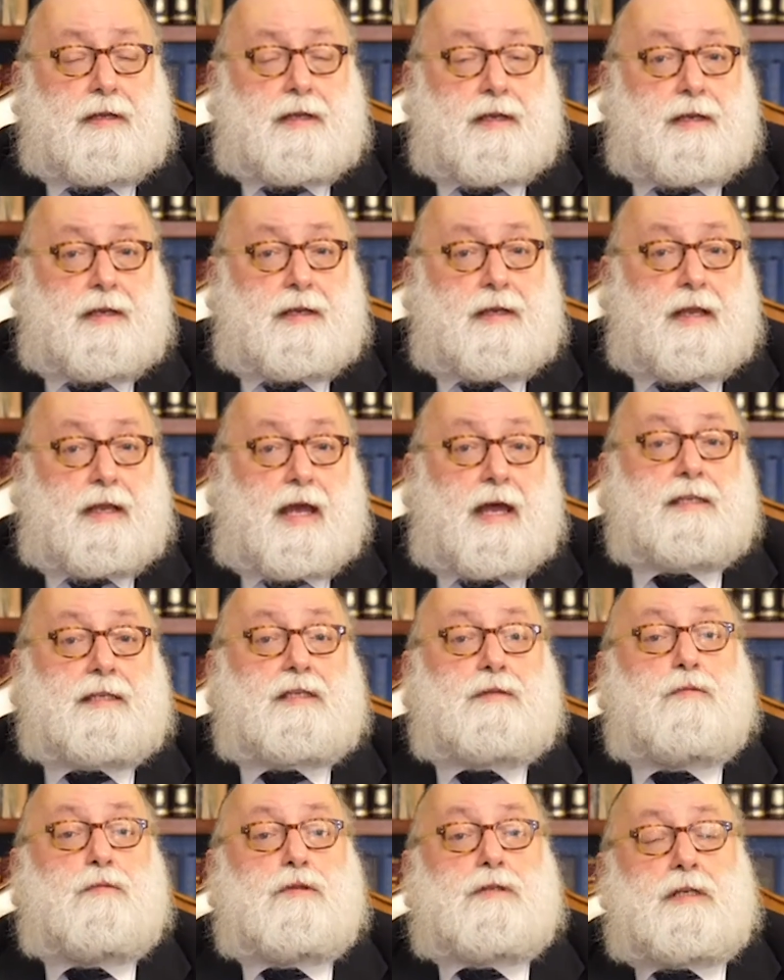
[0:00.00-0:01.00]
in
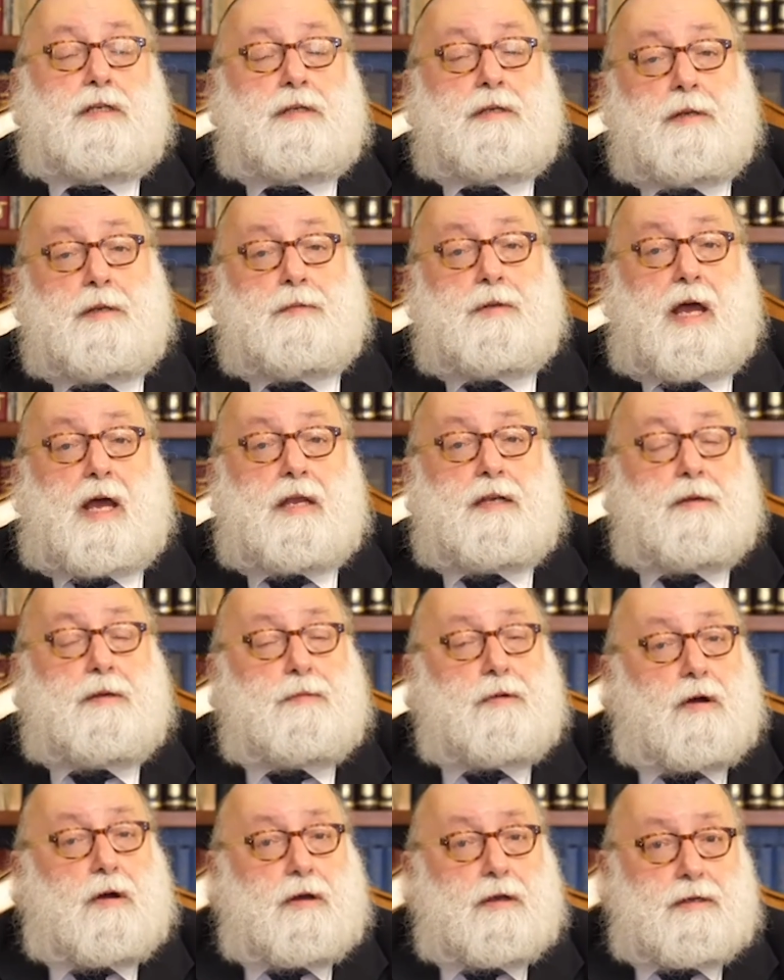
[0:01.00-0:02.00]
Atzmus and Nimna
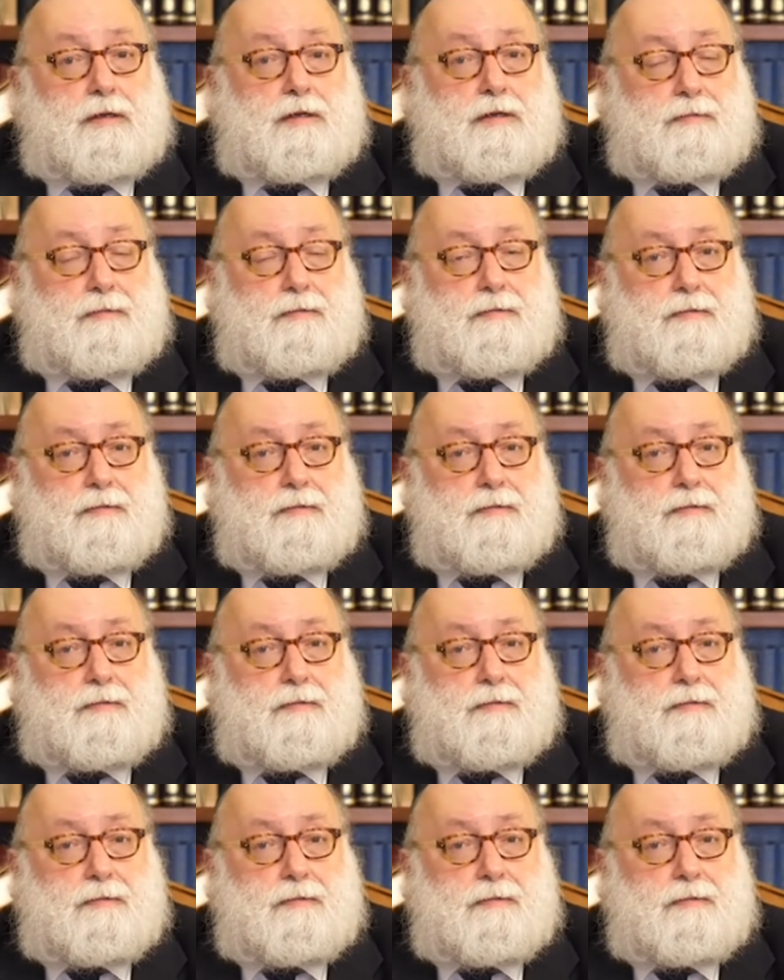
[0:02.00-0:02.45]
HaNimnois.